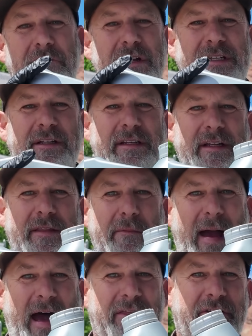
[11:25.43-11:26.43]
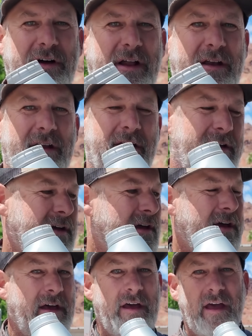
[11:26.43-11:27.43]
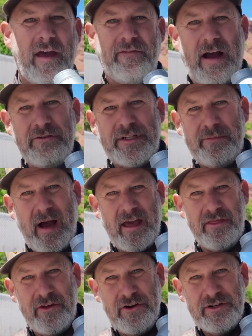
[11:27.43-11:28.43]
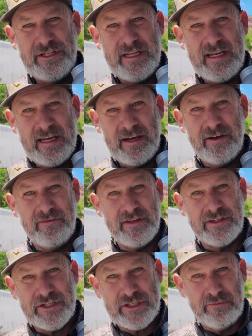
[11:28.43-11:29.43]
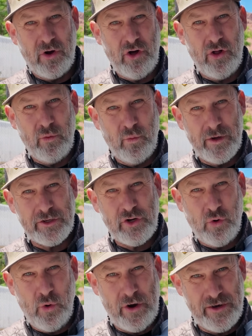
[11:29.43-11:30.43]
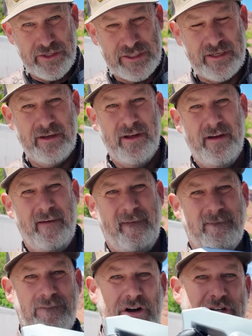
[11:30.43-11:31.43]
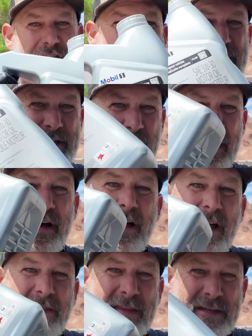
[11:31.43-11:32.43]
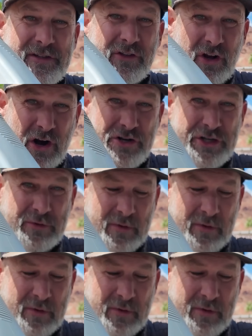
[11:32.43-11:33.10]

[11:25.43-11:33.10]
recently did the math on. If I was to buy 13 of these small 1 quarts versus these larger